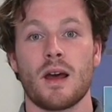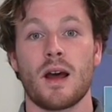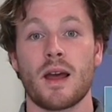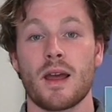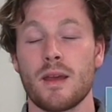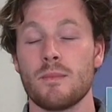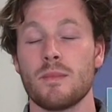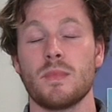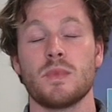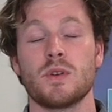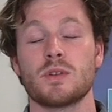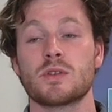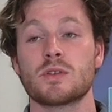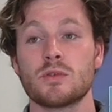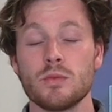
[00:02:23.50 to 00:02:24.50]
I am
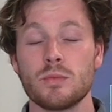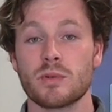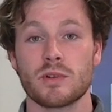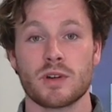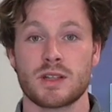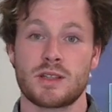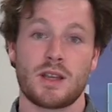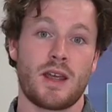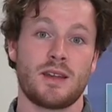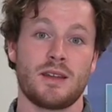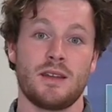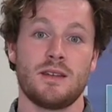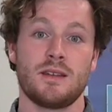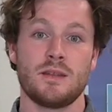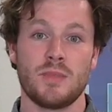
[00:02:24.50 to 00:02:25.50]
super
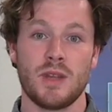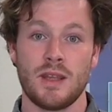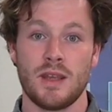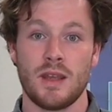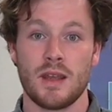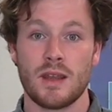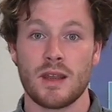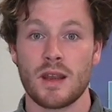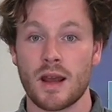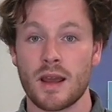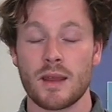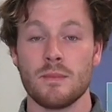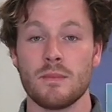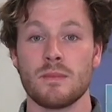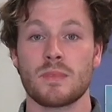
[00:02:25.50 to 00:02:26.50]
excited to be here, and
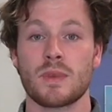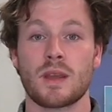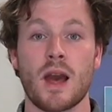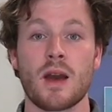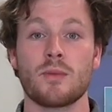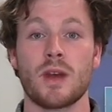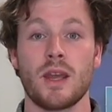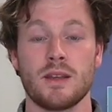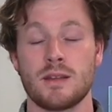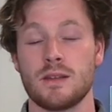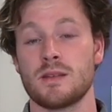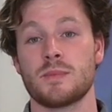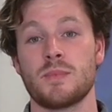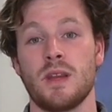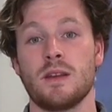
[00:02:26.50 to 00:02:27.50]
I can't wait to
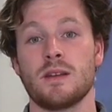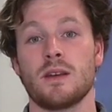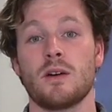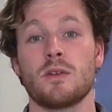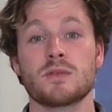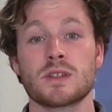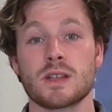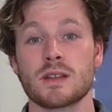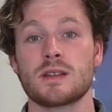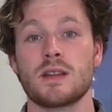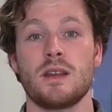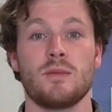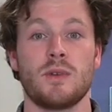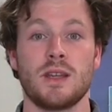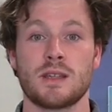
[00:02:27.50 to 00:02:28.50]
spend the whole
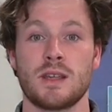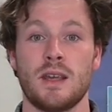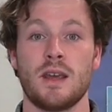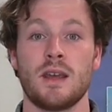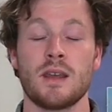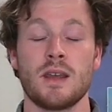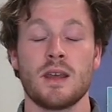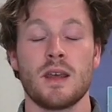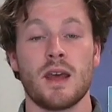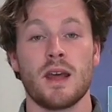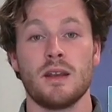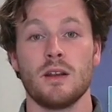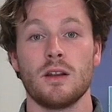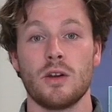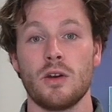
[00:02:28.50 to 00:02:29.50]
16 weeks here
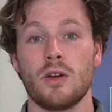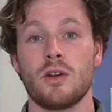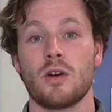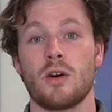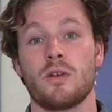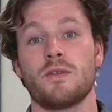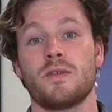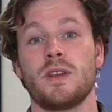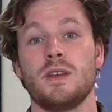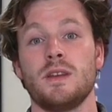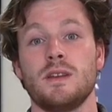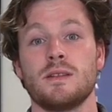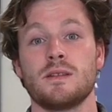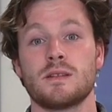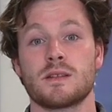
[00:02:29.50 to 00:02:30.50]
and learn off
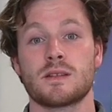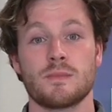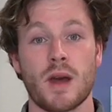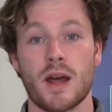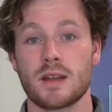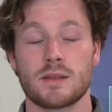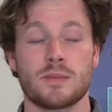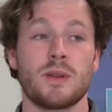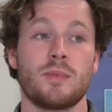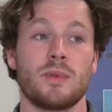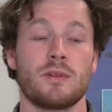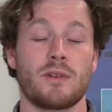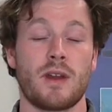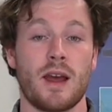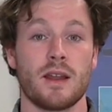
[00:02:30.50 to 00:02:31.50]
the smartest
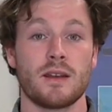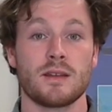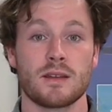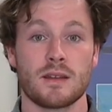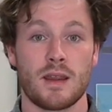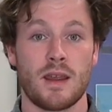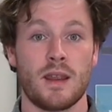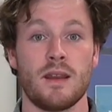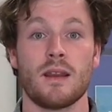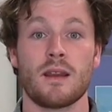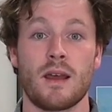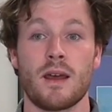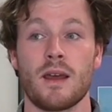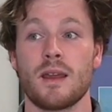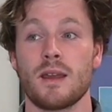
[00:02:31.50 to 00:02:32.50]
people around, and
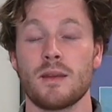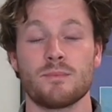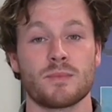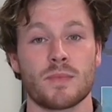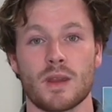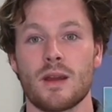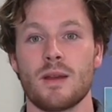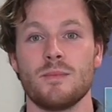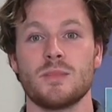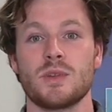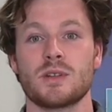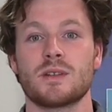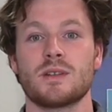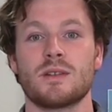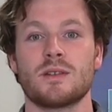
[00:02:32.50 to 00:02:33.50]
I'm
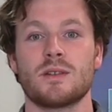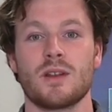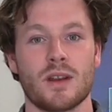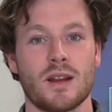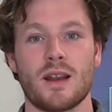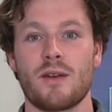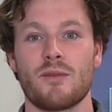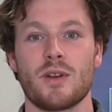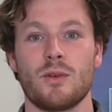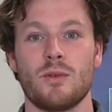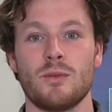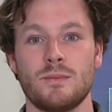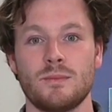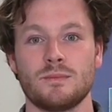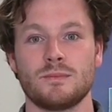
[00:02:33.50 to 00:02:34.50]
just gonna love it all.